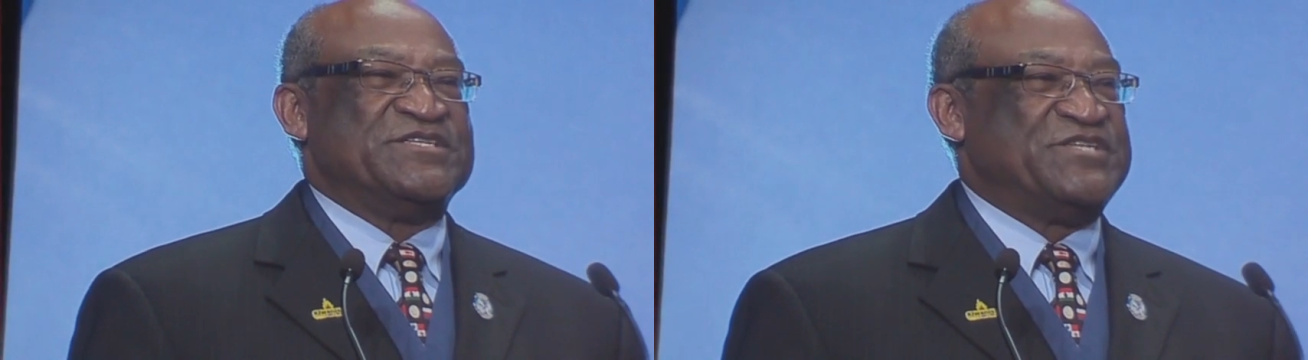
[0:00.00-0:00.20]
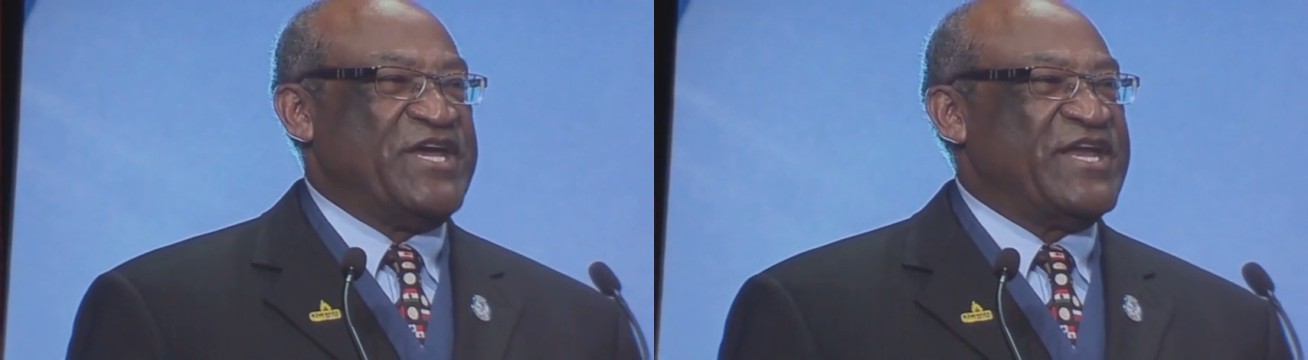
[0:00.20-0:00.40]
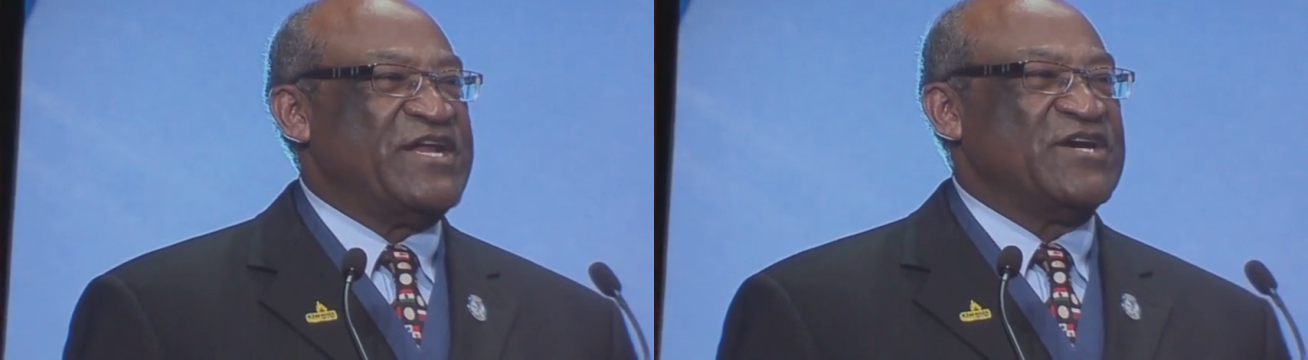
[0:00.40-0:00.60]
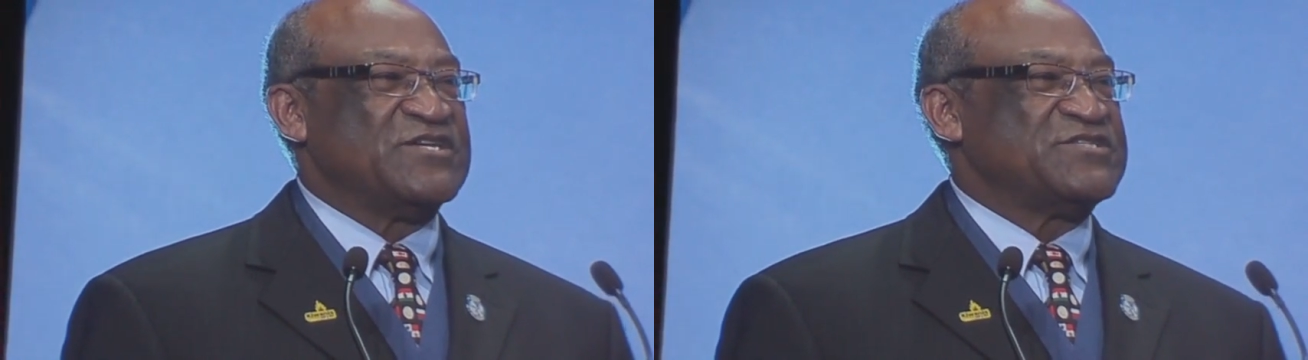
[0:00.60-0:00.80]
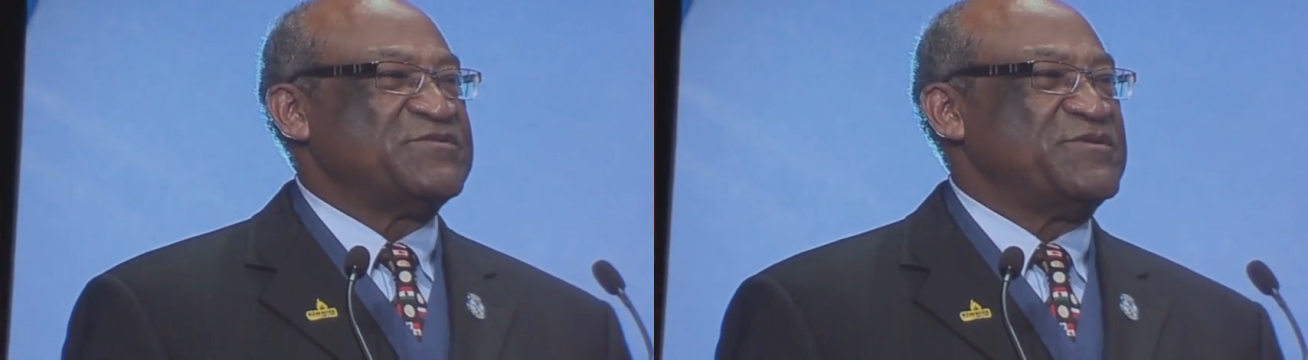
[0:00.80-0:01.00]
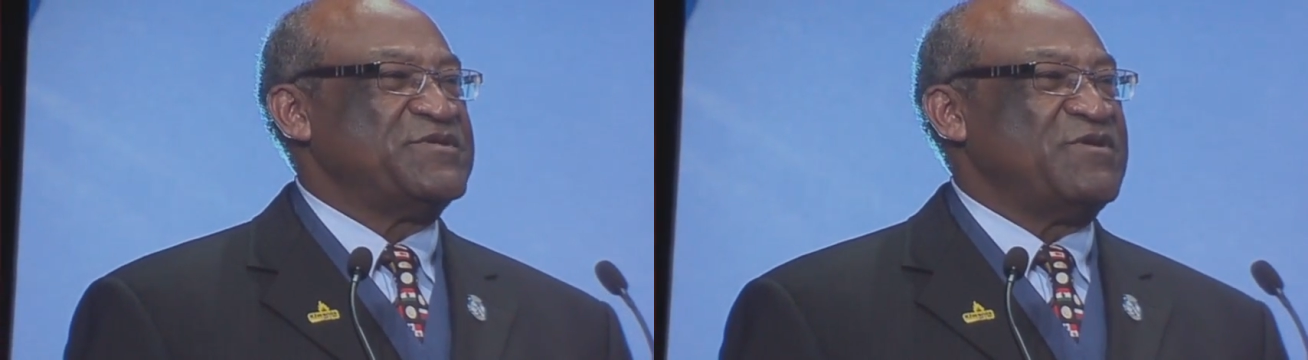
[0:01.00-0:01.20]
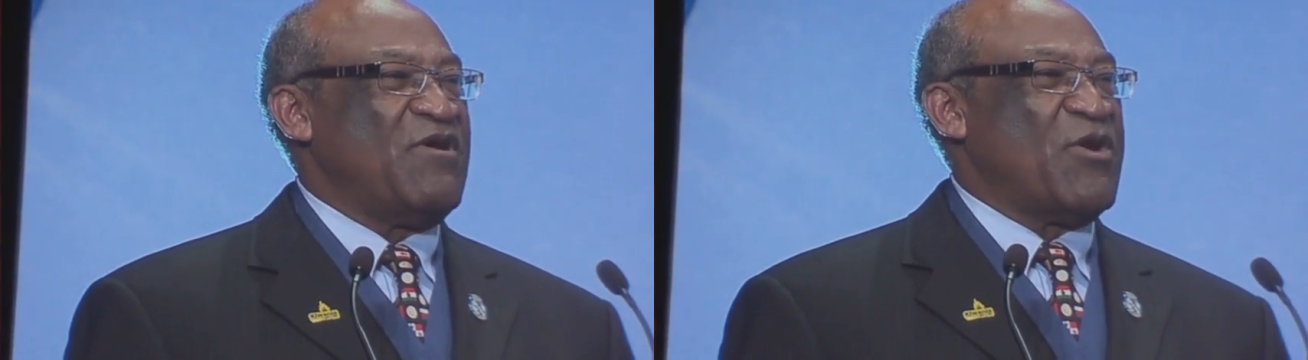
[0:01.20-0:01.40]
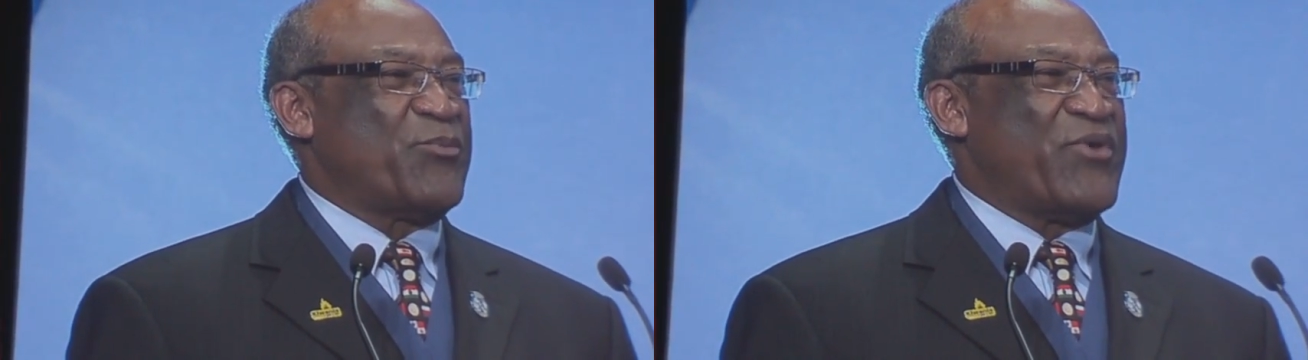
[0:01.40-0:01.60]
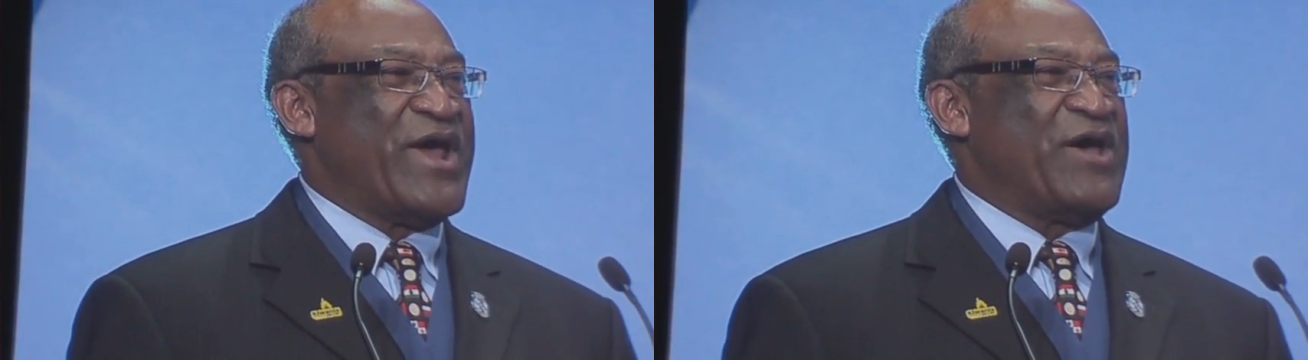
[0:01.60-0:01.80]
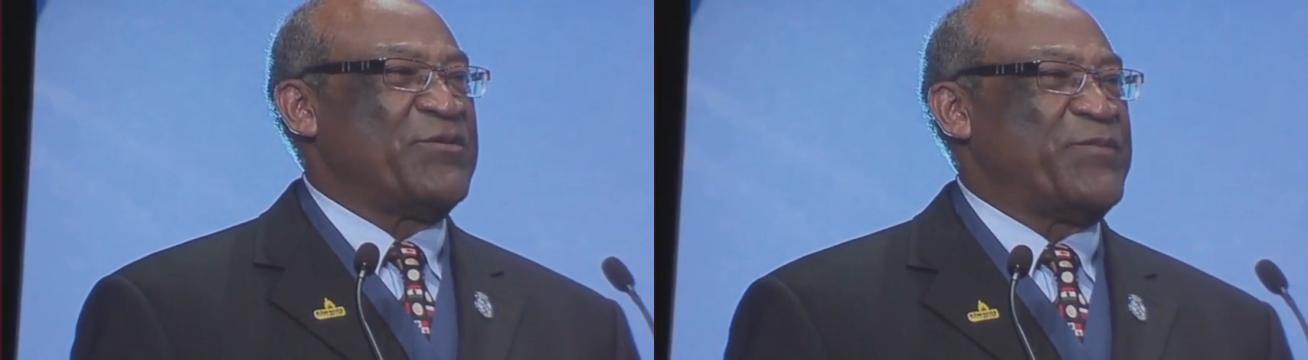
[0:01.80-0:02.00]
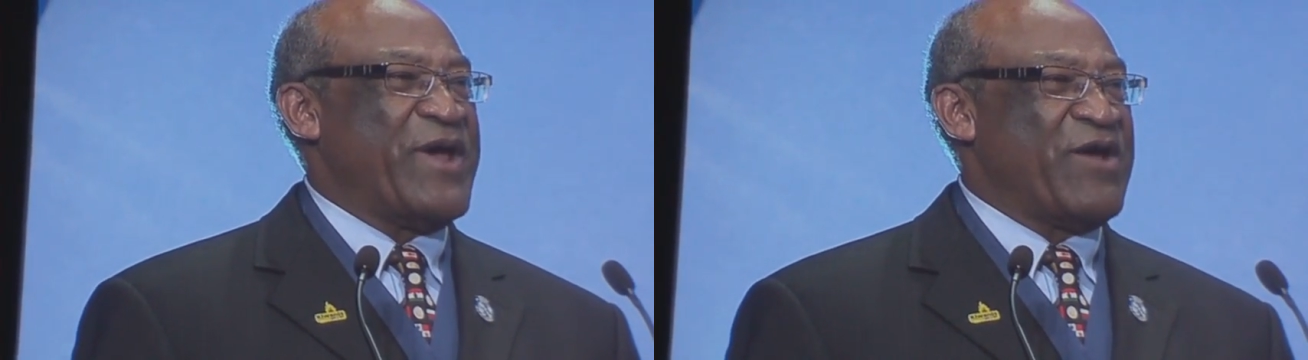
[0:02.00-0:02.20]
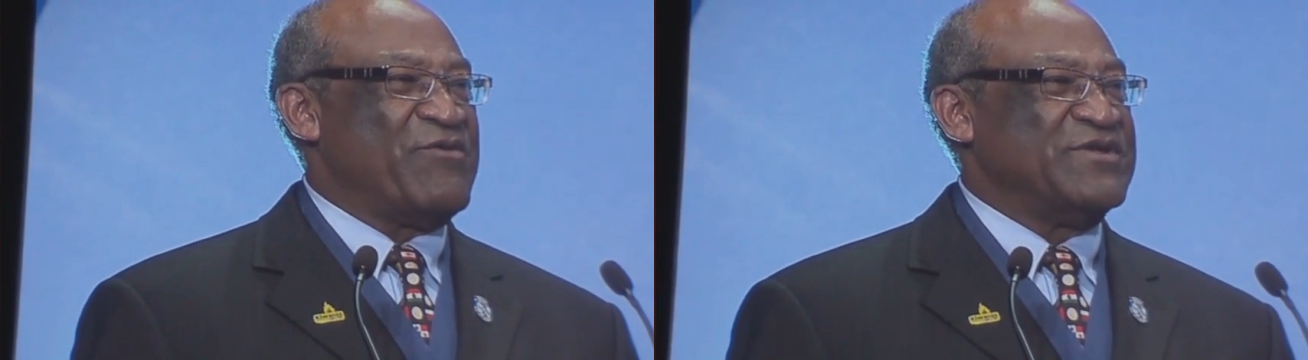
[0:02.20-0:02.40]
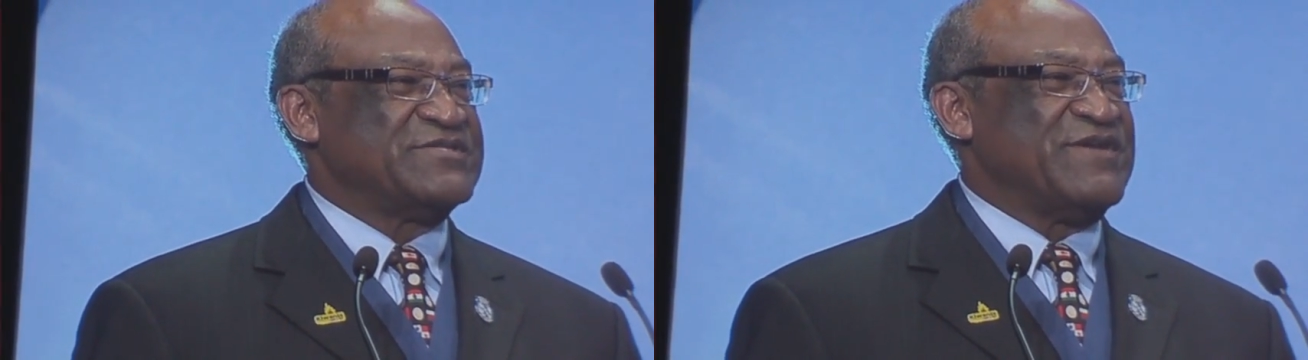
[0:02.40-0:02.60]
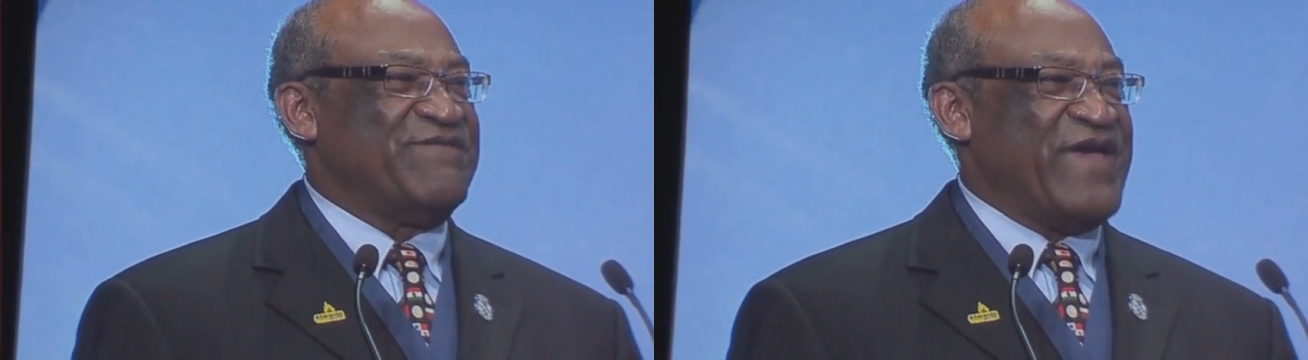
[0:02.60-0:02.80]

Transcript: she and her husband are proud parents of